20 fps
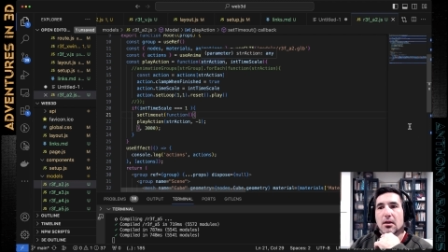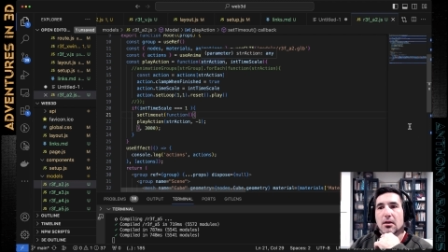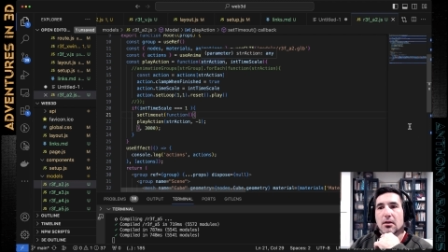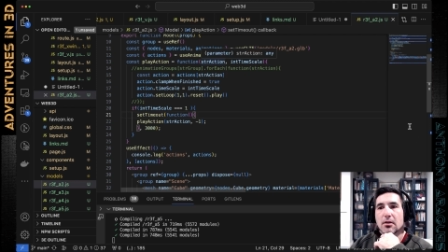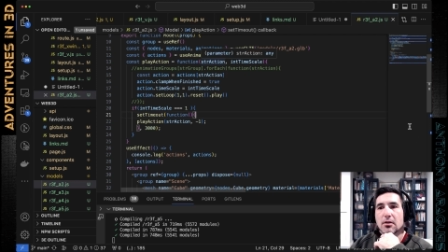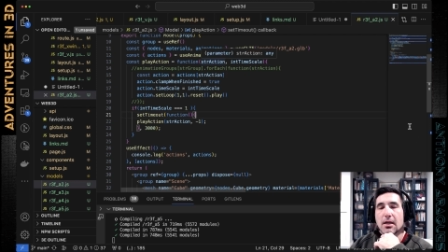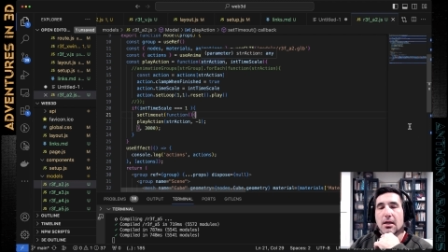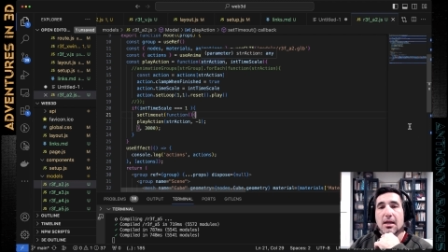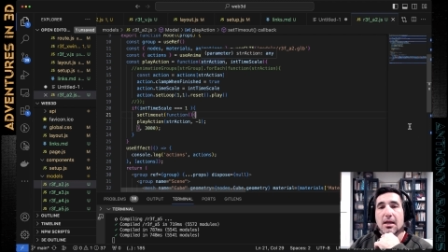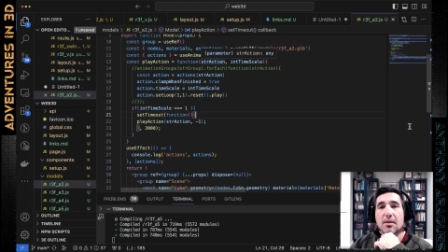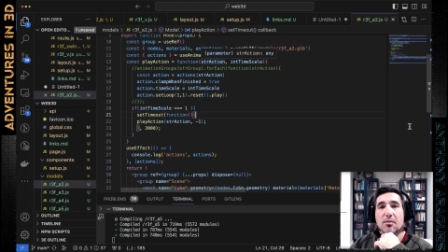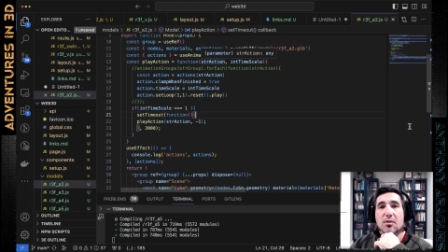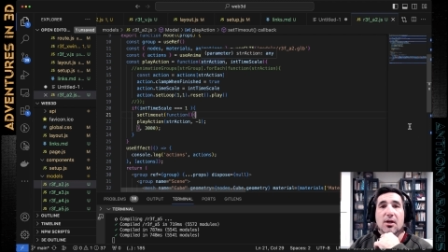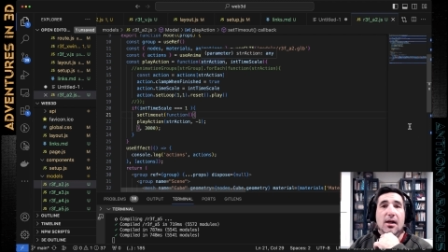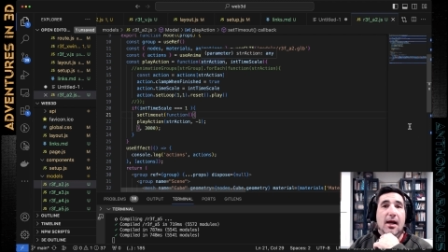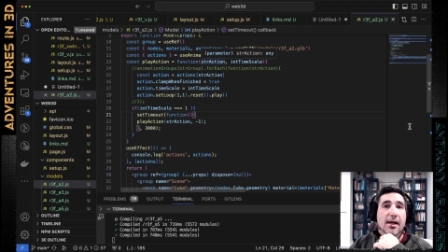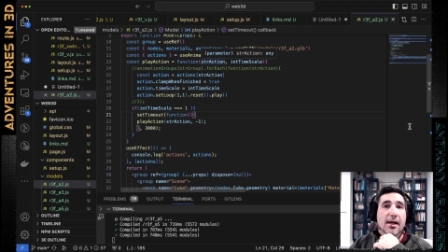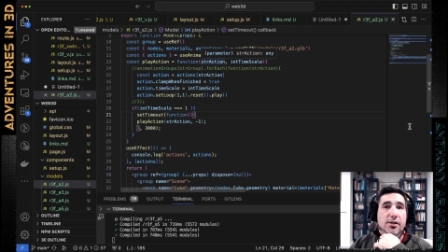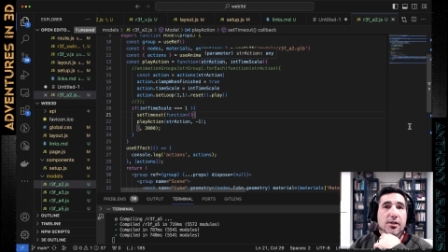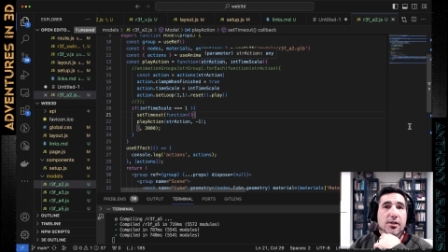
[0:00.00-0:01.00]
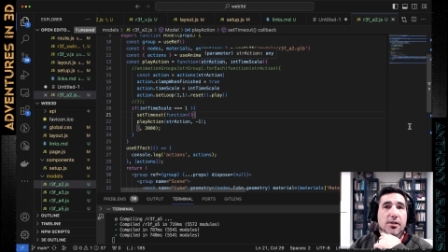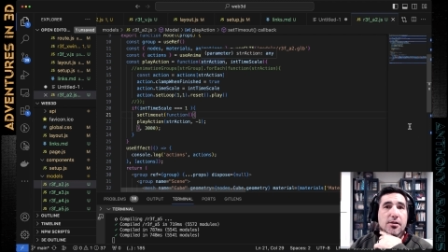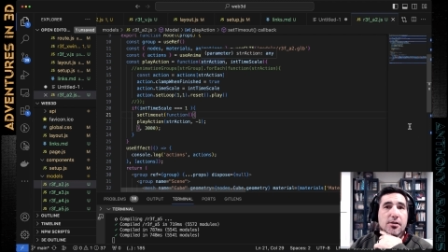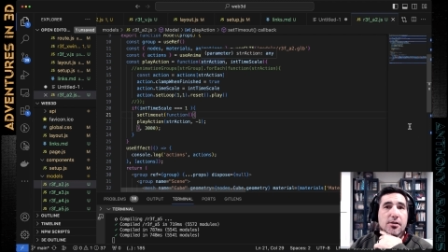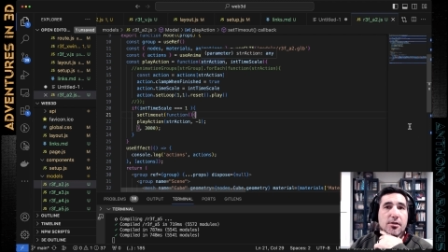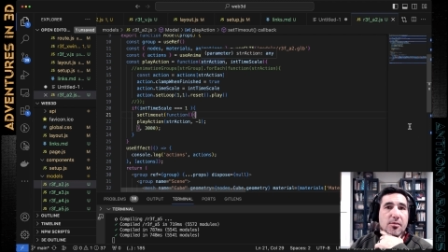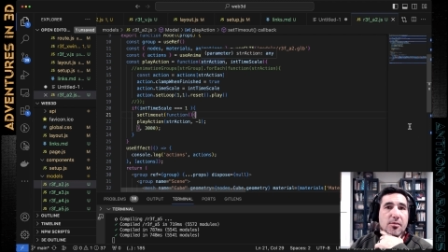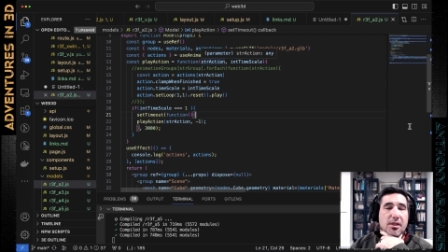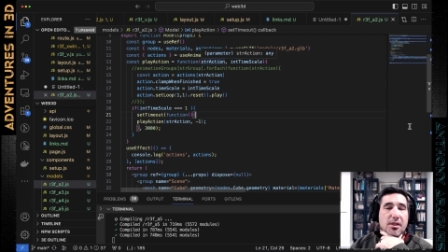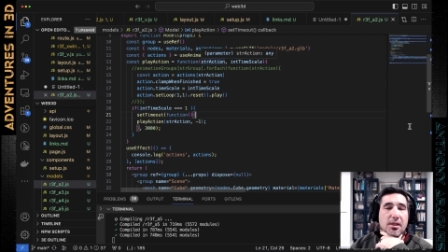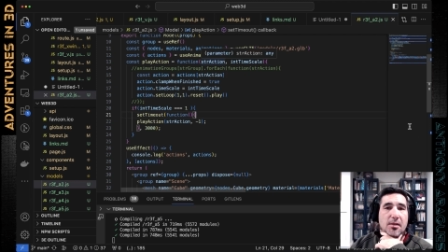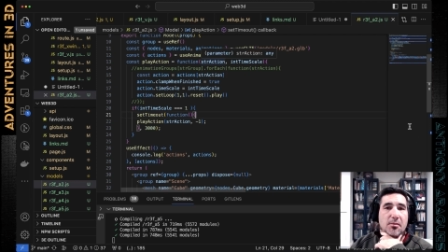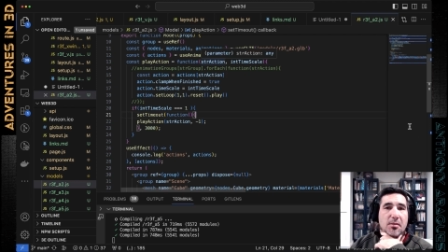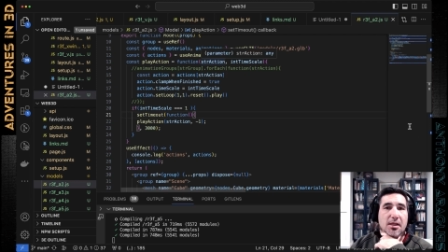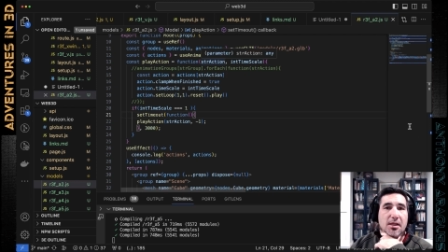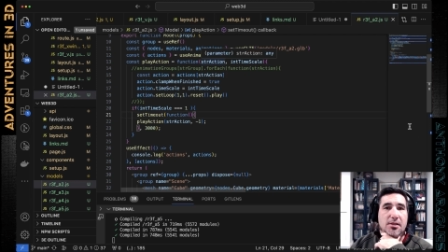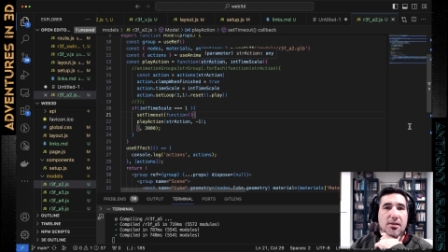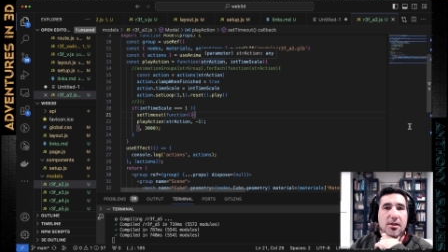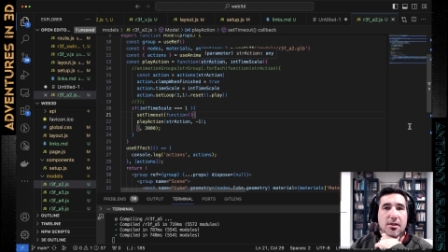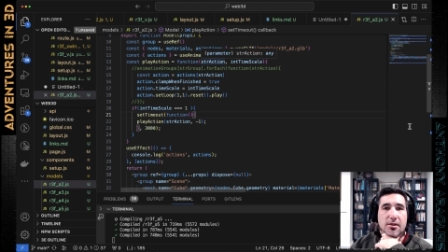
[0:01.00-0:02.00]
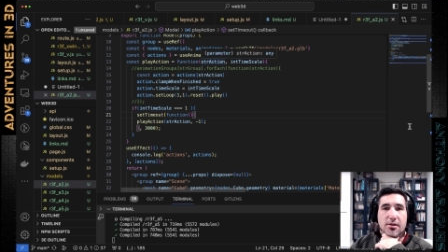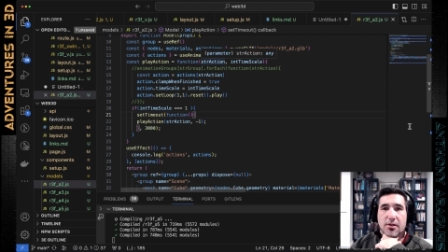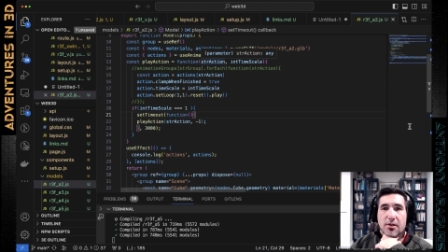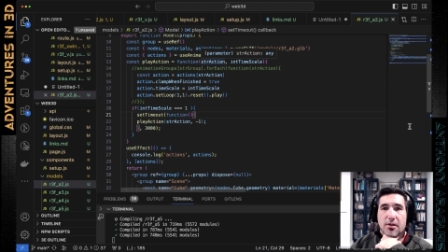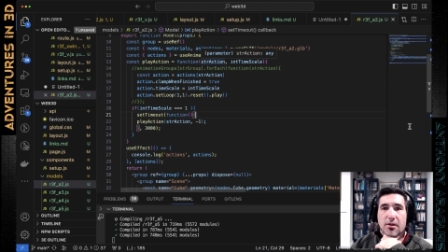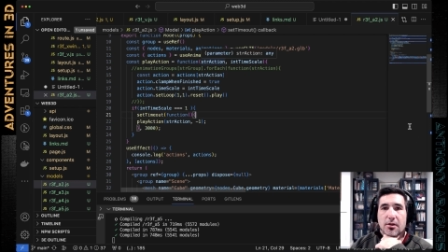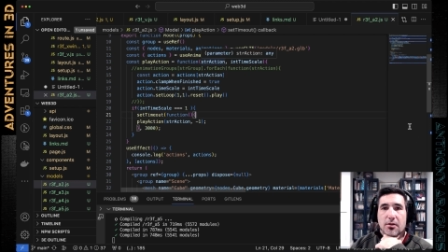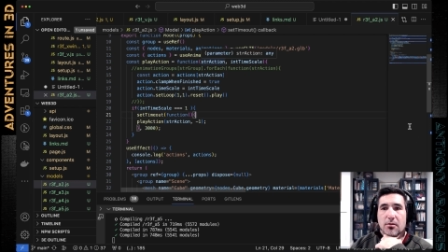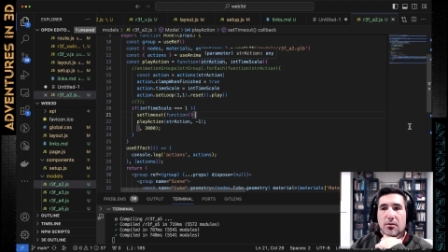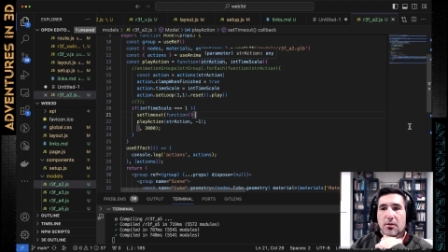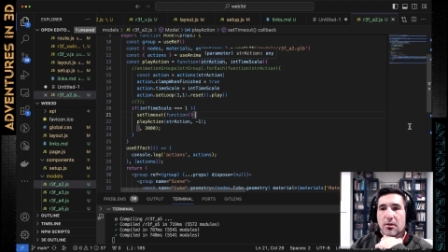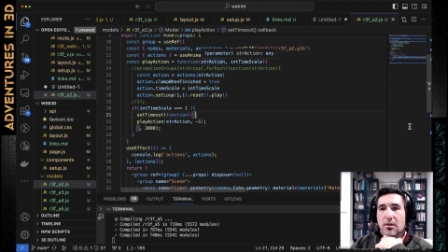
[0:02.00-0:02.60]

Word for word: name your actions, something that makes sense to you.